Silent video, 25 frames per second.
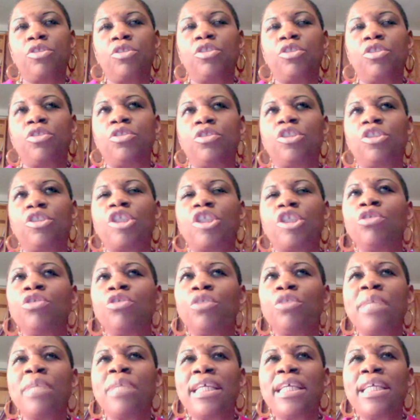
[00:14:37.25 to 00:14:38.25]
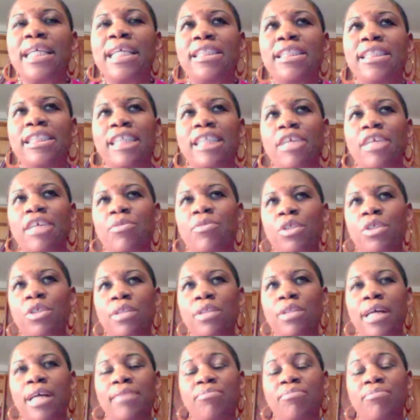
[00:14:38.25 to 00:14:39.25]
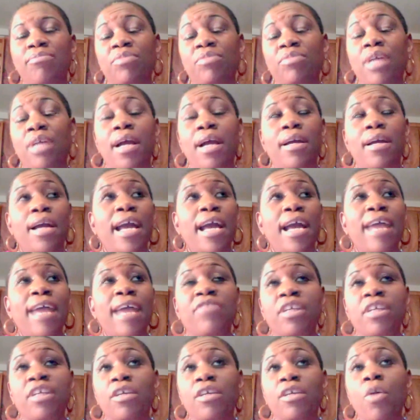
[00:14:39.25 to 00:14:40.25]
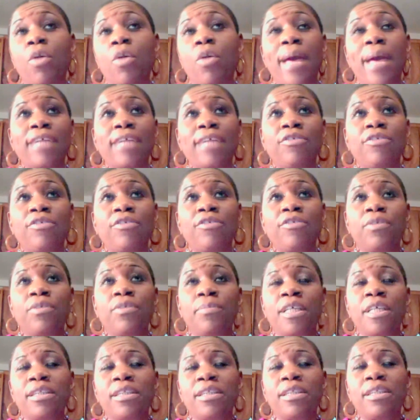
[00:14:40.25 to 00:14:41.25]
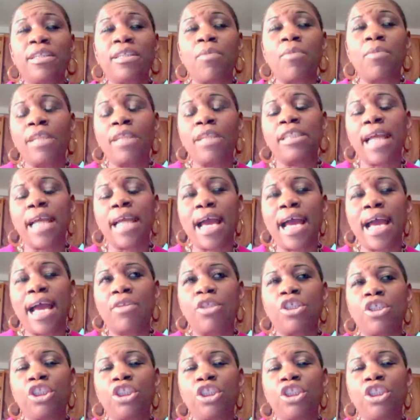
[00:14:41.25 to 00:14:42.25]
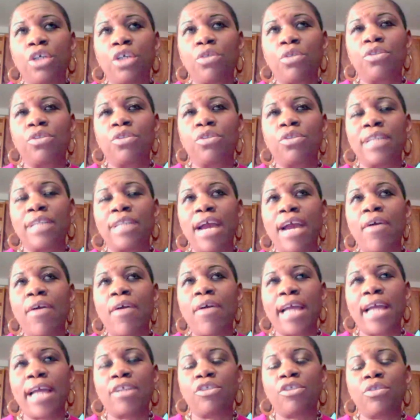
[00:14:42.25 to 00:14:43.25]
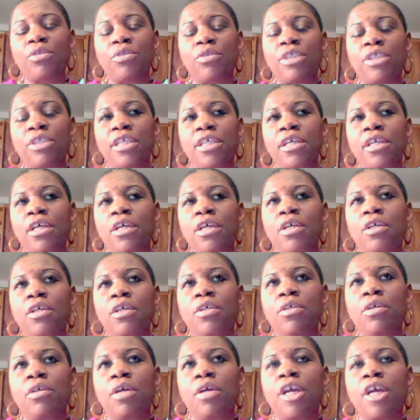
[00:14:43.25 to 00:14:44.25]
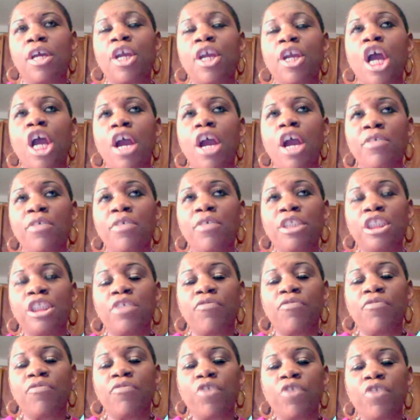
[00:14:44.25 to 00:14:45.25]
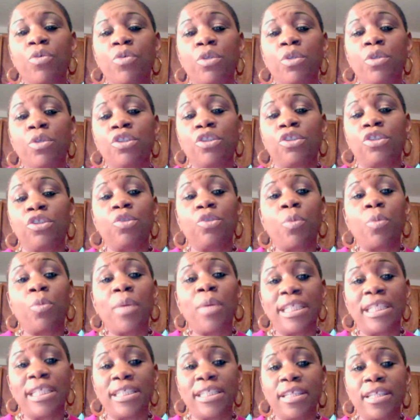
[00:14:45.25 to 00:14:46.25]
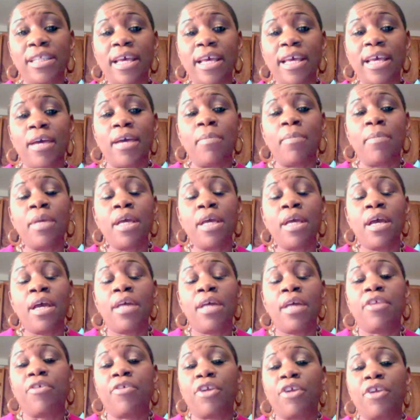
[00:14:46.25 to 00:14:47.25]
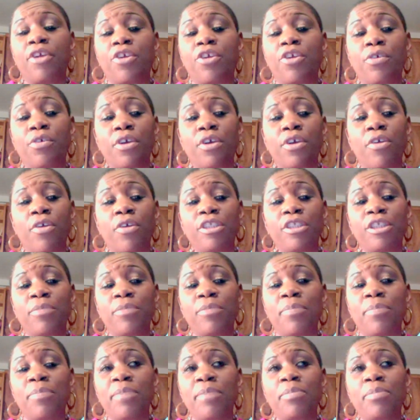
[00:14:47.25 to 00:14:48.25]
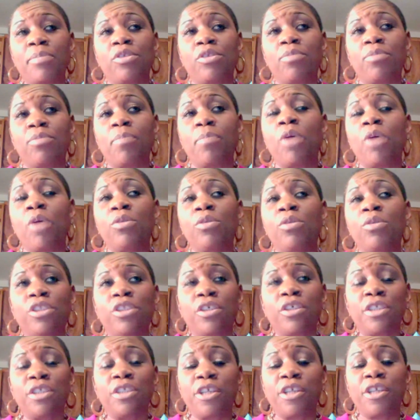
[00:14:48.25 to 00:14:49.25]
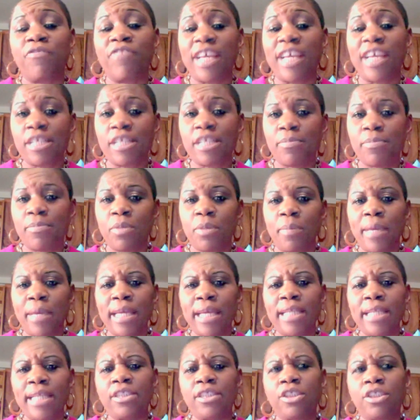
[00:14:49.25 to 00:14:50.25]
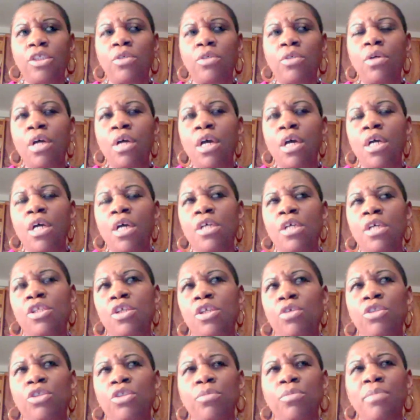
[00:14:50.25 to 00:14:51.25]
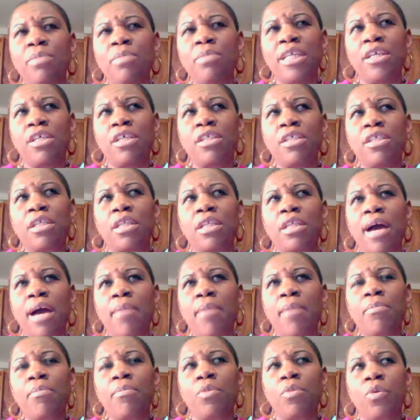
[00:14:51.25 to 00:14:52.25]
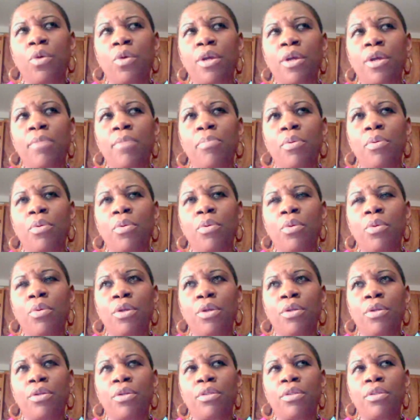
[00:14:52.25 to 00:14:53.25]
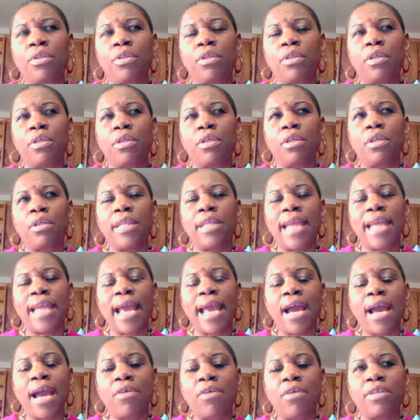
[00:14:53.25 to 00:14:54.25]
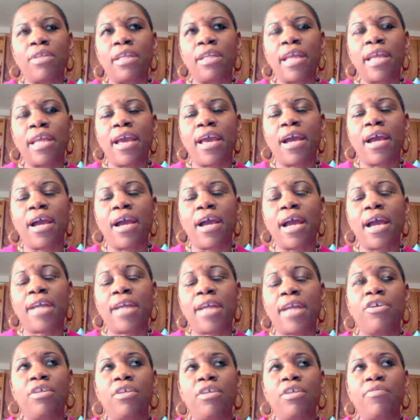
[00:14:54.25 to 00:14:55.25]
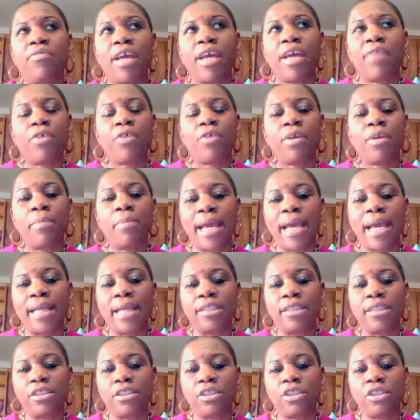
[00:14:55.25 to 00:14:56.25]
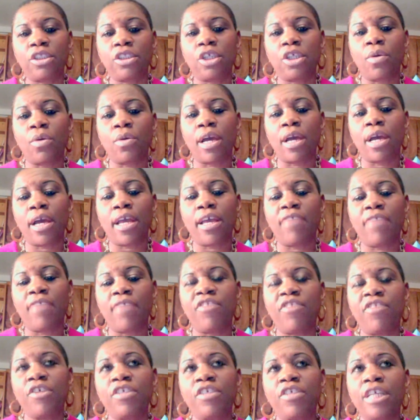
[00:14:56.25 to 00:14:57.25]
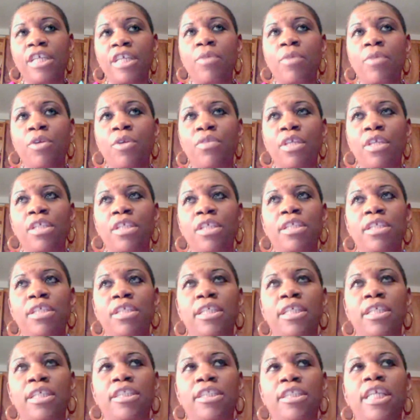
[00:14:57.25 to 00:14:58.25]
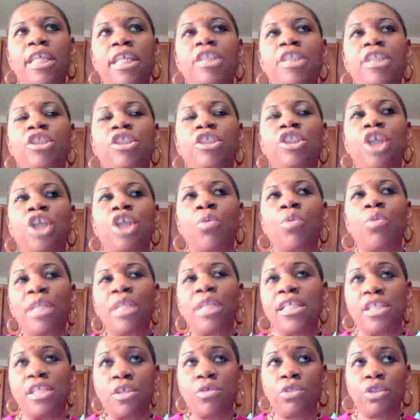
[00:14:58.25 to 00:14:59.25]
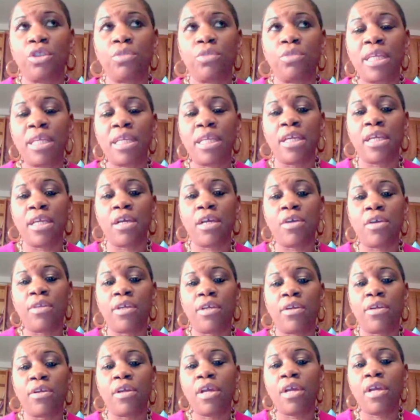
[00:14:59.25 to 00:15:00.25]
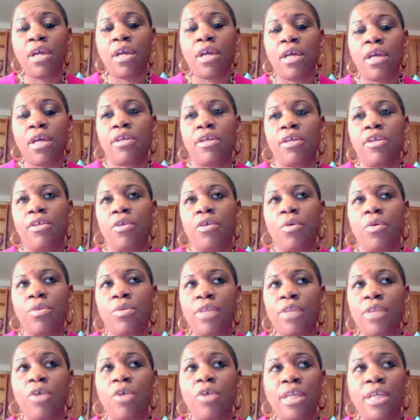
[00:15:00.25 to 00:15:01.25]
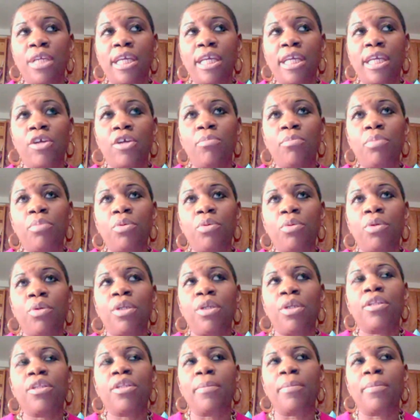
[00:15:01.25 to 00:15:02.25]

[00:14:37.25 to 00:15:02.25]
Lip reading: social media in general, I have to go back to it, because I'm watching how the shows are now actually encouraging viewers to tweet to them. They're encouraging people to post on their Facebook pages. So social media is a lot more important now than I could have ever imagined. So if there's anyone who thinks they don't need social media, or they don't want to get on board, they're